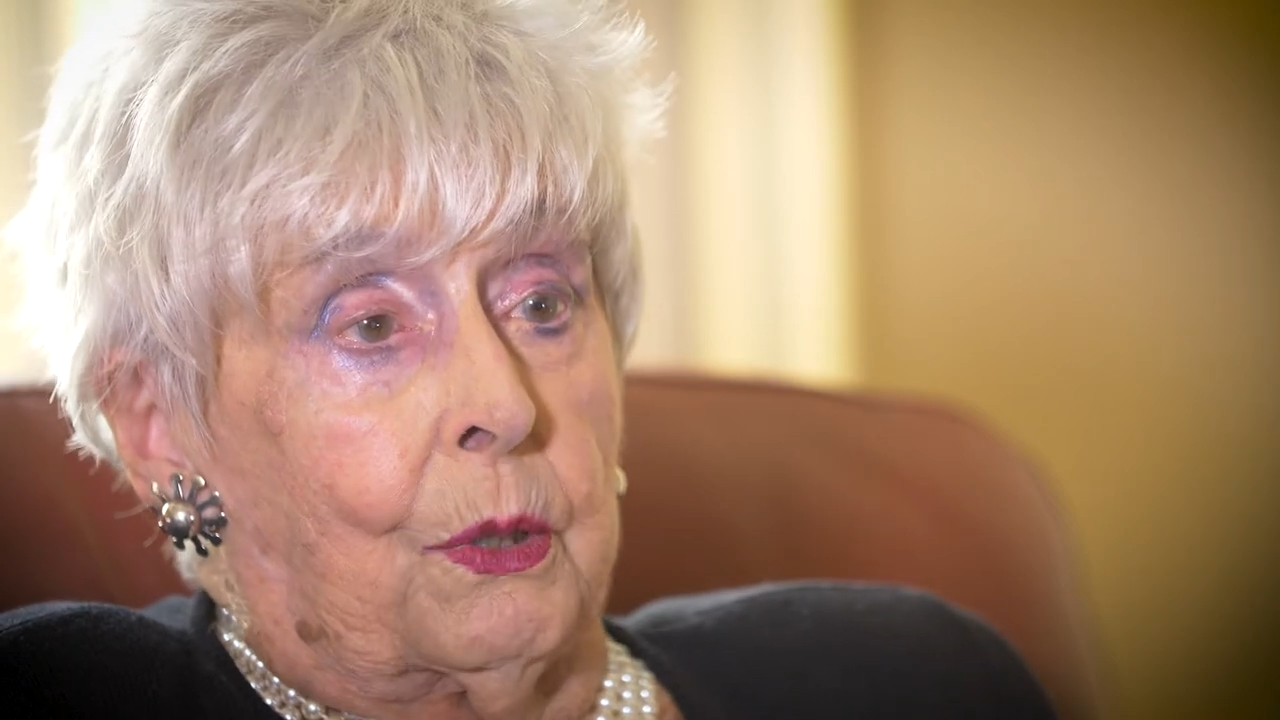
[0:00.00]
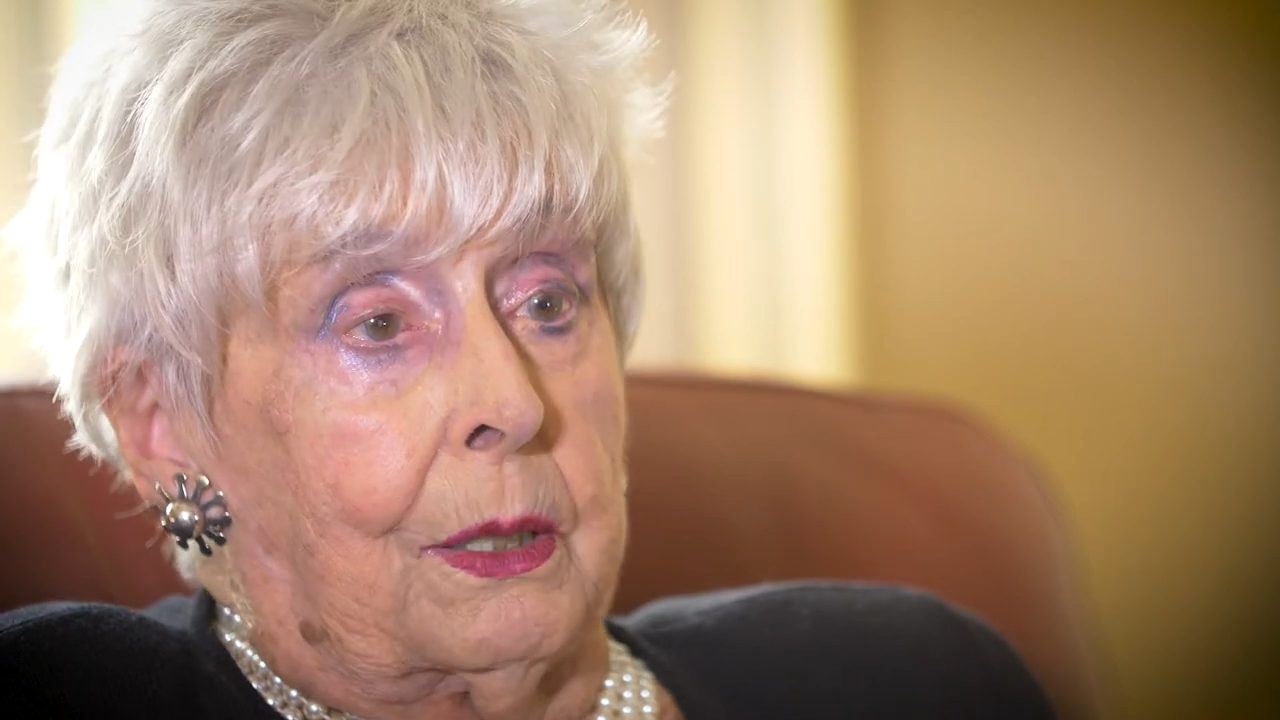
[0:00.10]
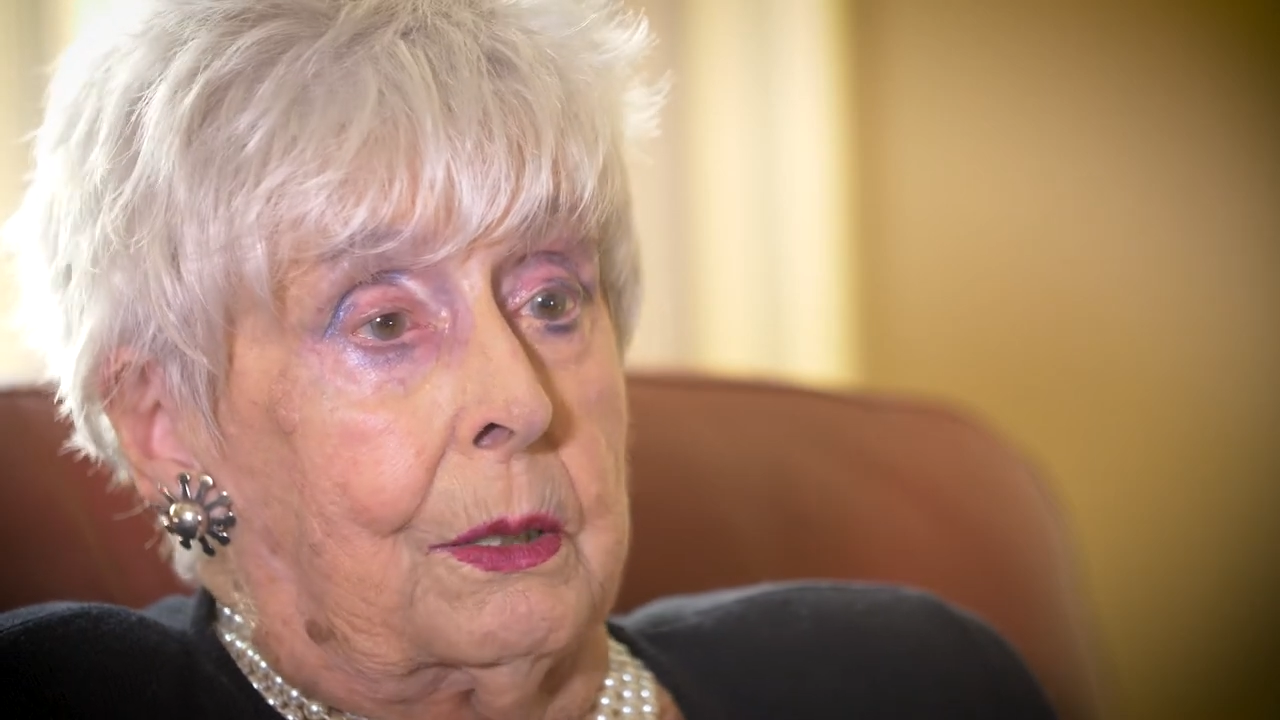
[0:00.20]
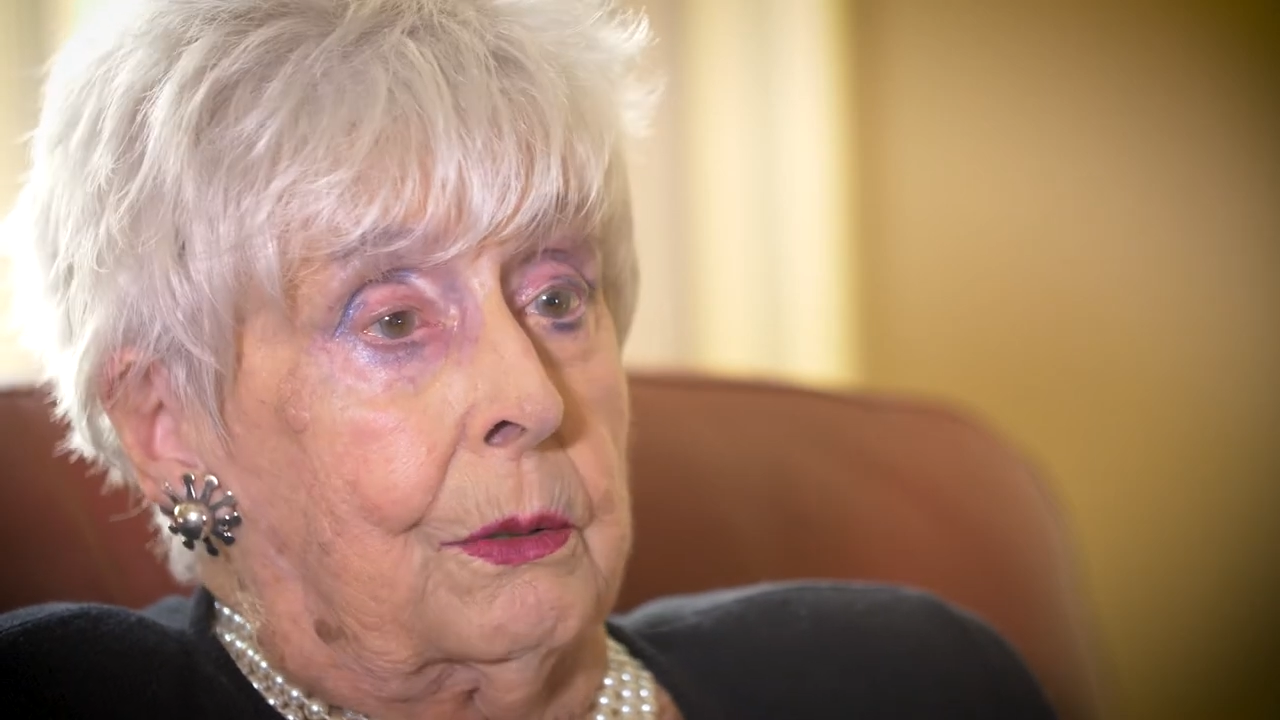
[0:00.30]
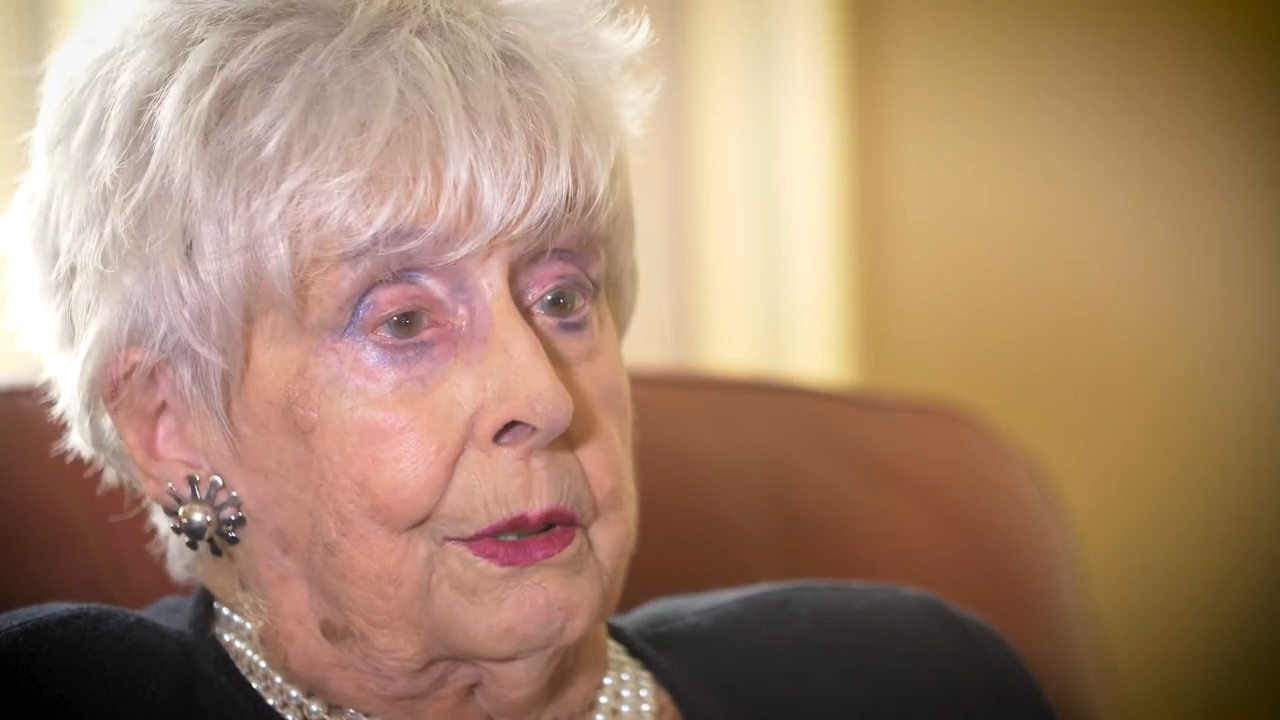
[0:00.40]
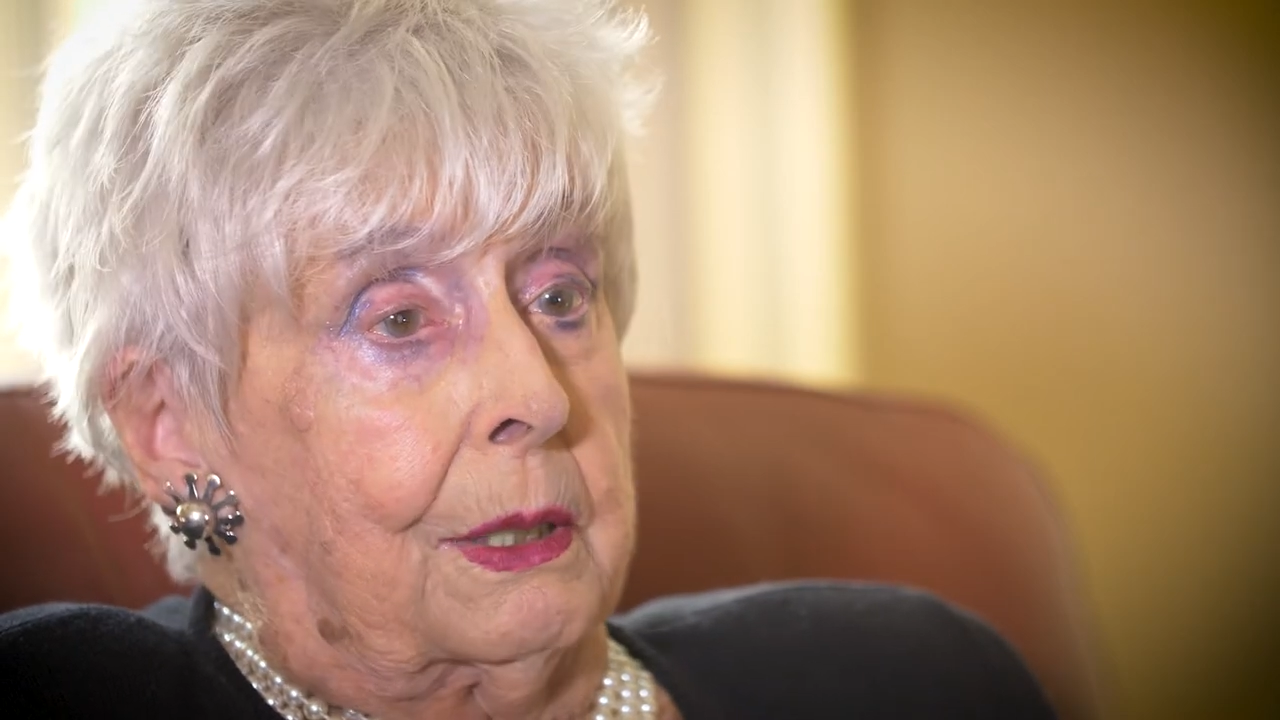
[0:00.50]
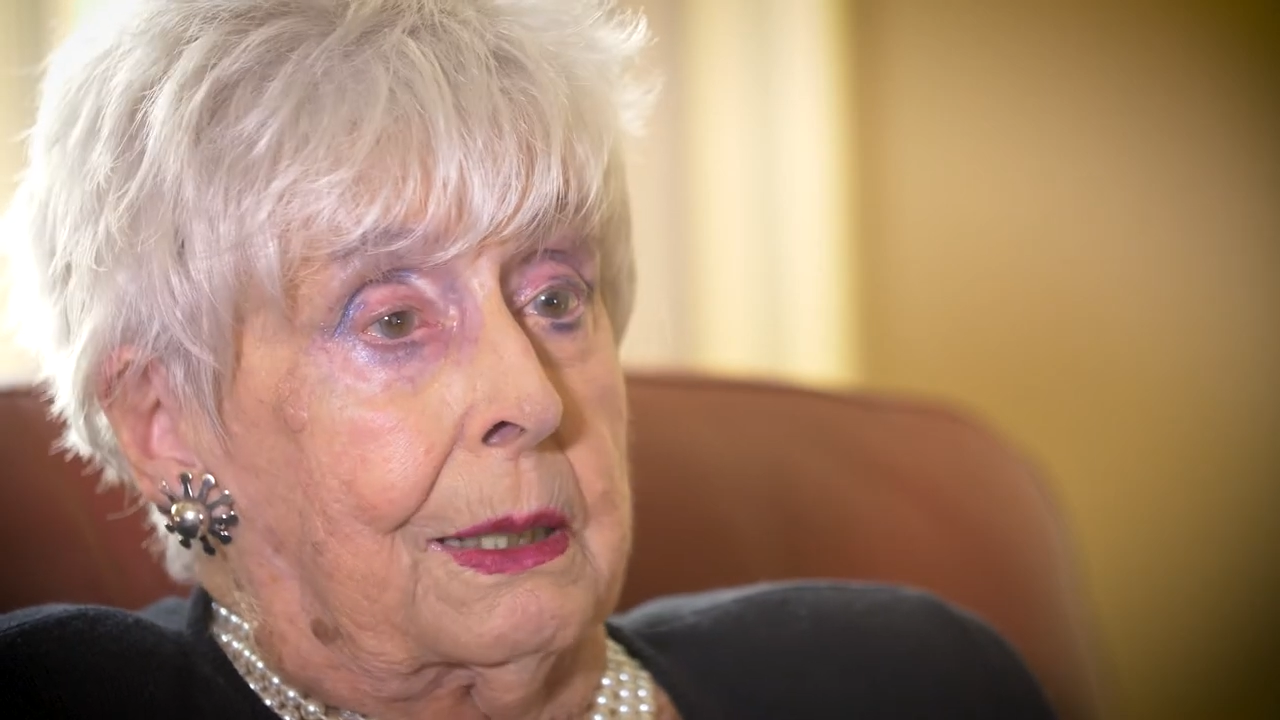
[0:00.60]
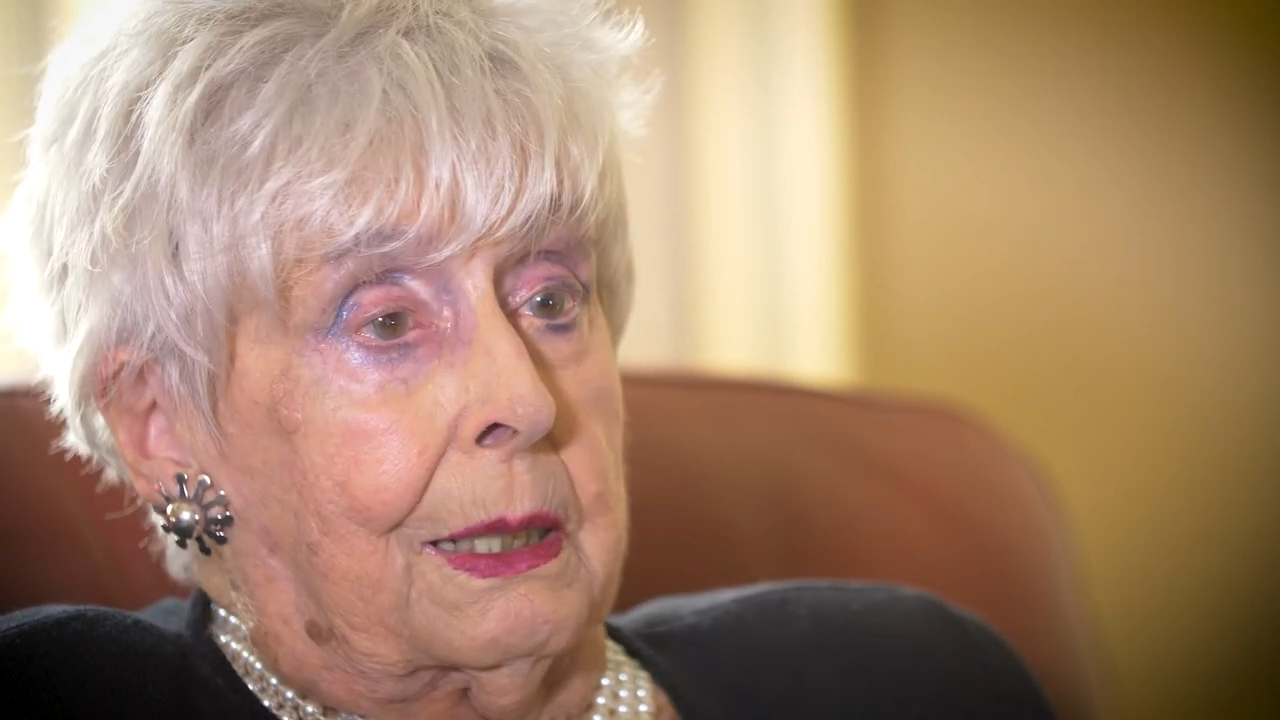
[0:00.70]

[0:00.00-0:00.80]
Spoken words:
I don't think